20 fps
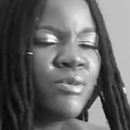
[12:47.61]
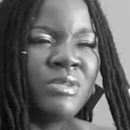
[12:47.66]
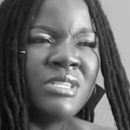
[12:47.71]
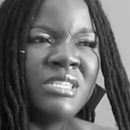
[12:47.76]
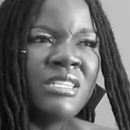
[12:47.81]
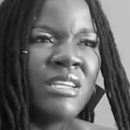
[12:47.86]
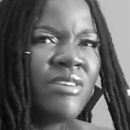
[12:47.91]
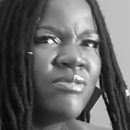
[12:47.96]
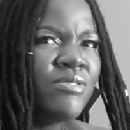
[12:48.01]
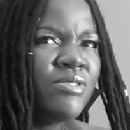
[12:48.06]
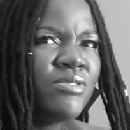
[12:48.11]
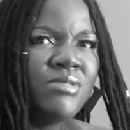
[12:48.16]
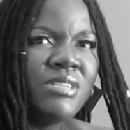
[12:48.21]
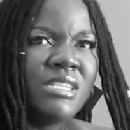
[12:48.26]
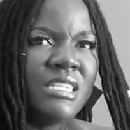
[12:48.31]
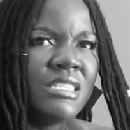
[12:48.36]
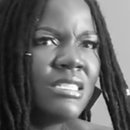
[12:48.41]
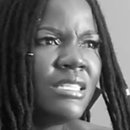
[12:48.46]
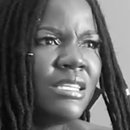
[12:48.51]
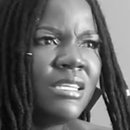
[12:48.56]
we never
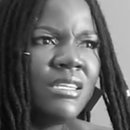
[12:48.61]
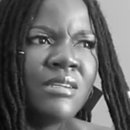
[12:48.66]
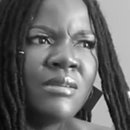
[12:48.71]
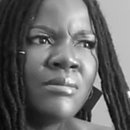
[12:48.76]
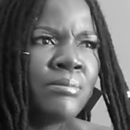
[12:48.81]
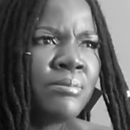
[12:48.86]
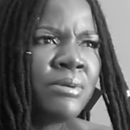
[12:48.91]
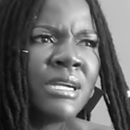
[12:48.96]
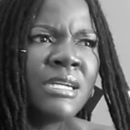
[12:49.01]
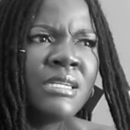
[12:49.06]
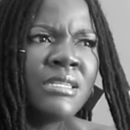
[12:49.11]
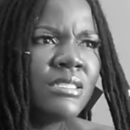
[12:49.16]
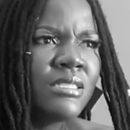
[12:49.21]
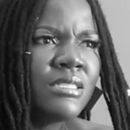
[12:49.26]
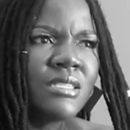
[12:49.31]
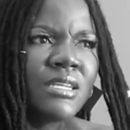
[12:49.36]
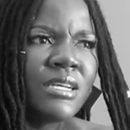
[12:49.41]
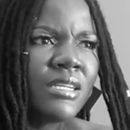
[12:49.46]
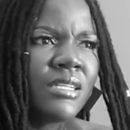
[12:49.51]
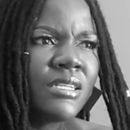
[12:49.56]
really see it in brand
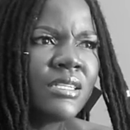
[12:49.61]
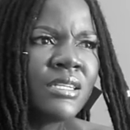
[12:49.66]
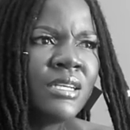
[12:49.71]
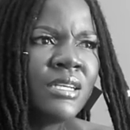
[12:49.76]
design.